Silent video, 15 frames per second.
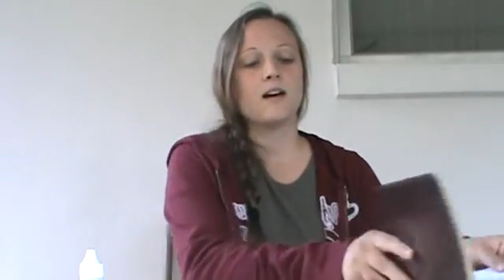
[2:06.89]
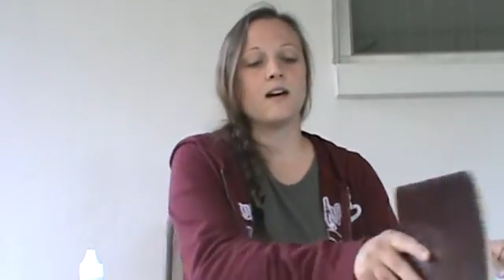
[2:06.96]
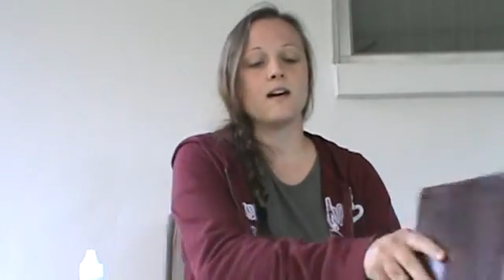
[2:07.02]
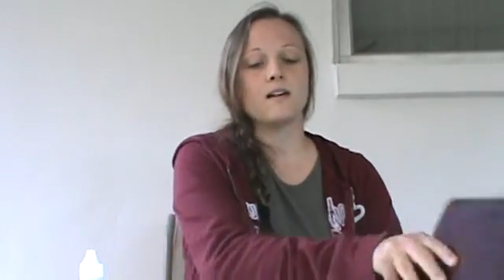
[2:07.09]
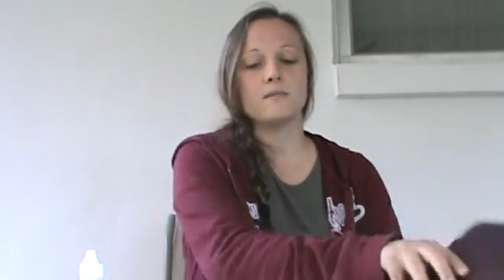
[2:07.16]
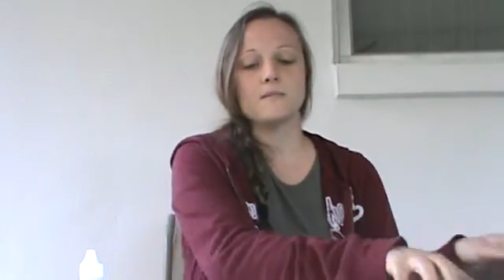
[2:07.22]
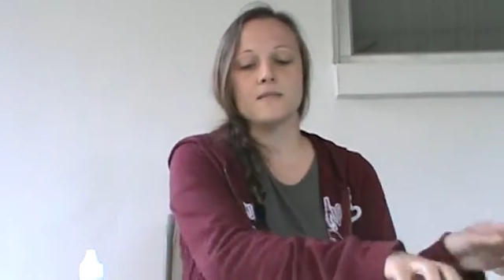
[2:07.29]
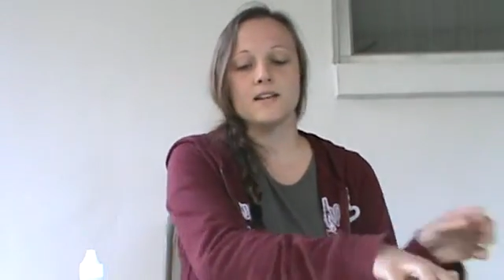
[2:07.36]

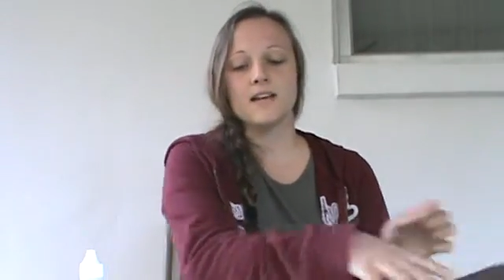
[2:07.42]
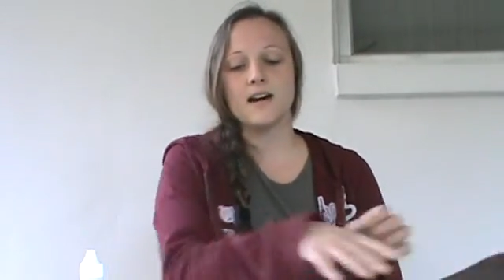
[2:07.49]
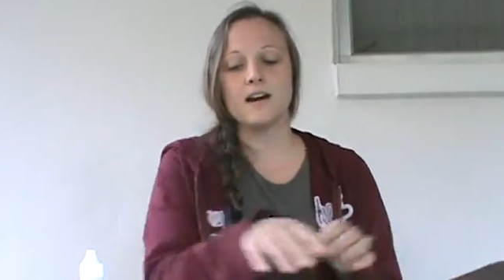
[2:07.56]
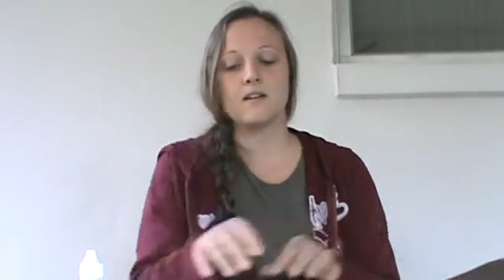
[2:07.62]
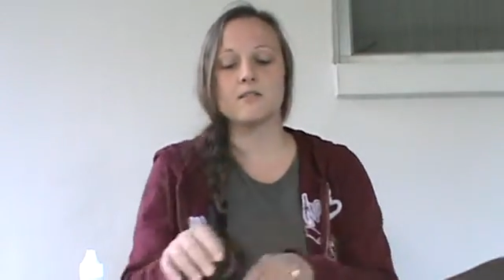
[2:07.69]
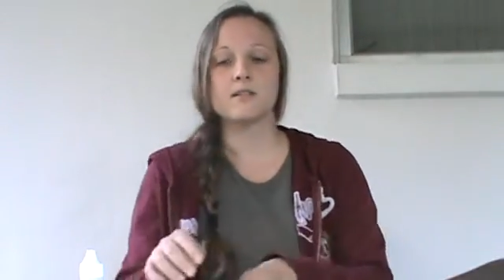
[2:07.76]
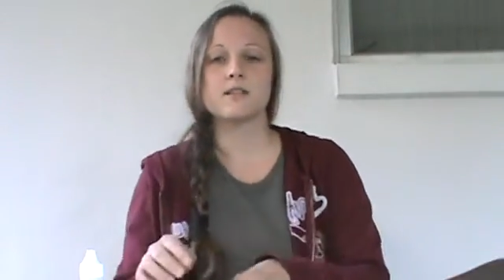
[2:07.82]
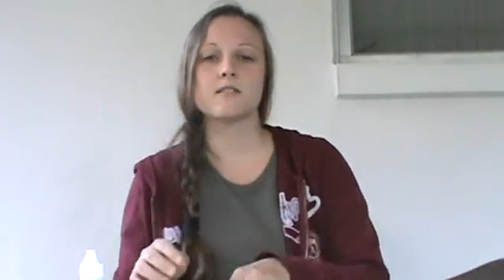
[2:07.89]

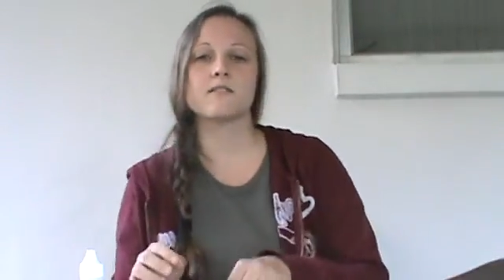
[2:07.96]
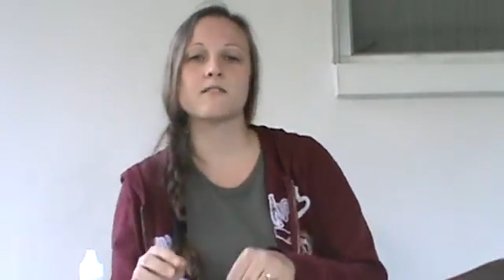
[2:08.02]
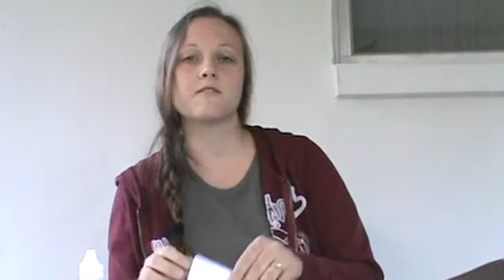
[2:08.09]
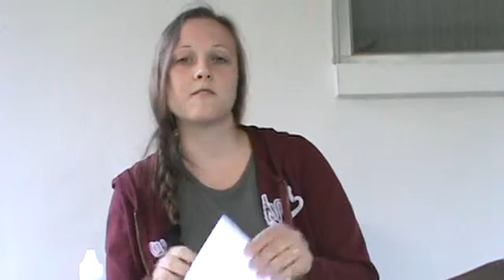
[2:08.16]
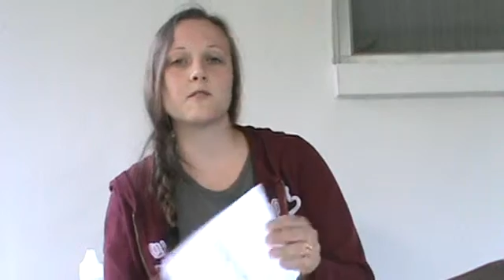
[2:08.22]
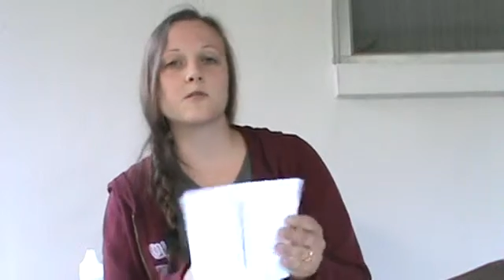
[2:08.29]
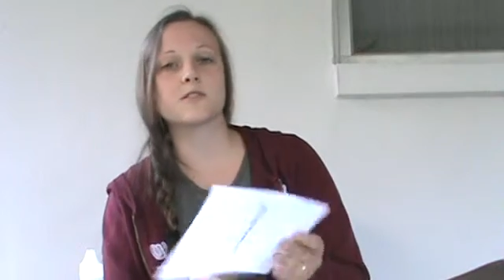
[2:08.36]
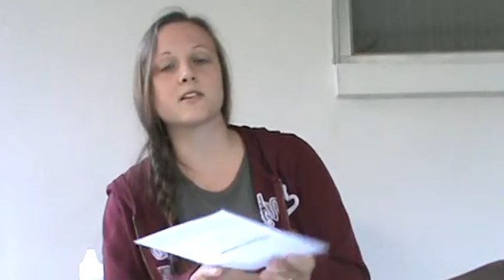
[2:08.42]
Now,
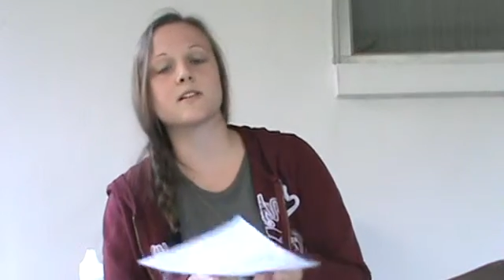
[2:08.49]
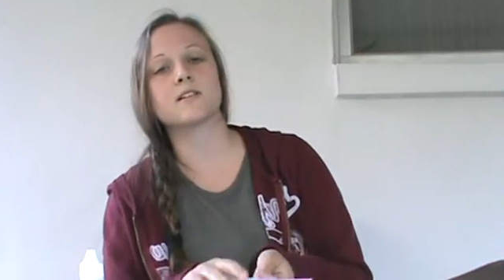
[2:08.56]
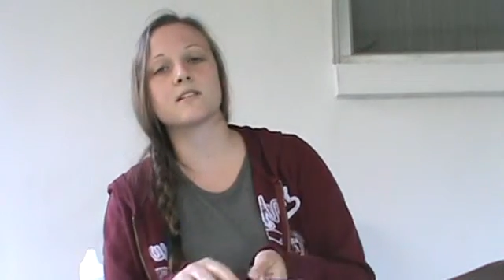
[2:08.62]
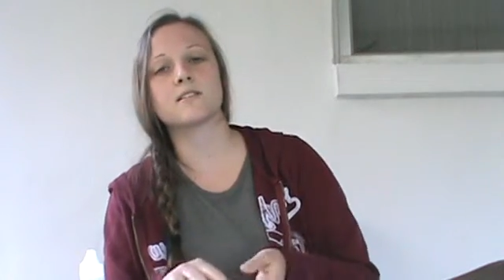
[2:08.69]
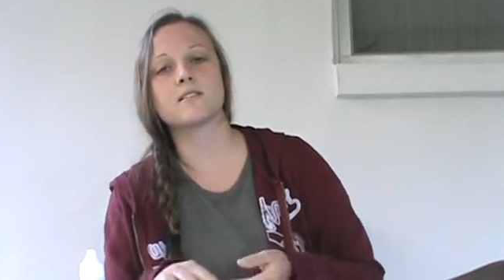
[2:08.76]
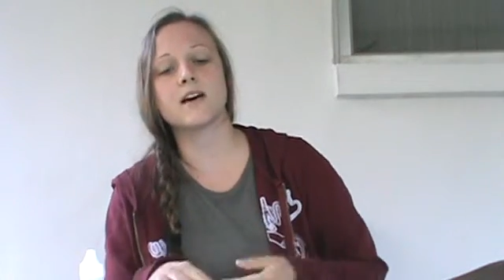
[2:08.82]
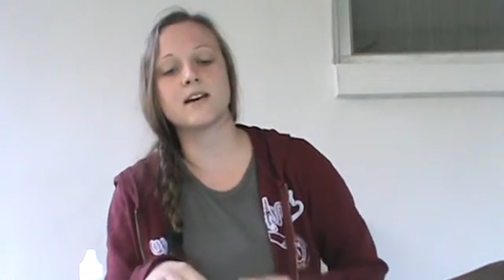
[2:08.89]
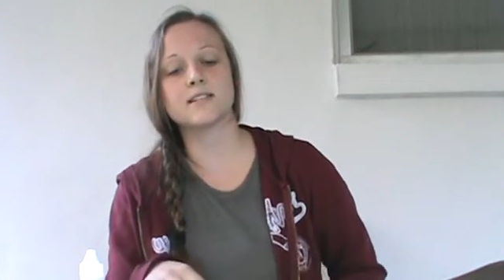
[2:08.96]
for
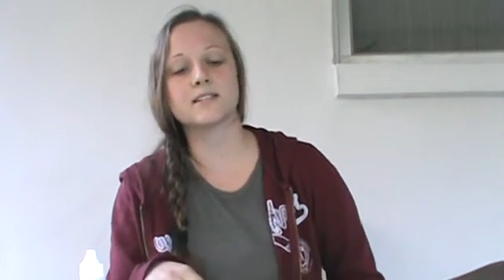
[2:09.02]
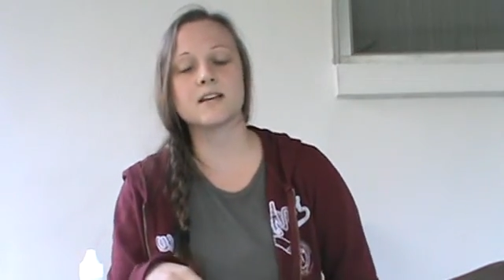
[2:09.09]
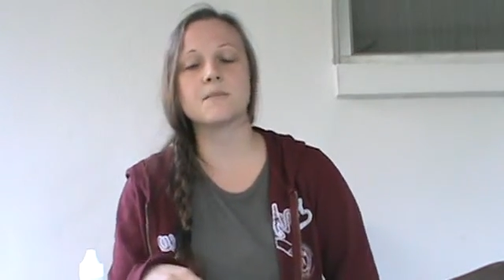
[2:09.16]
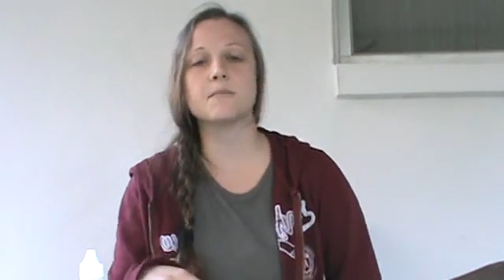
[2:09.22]
the last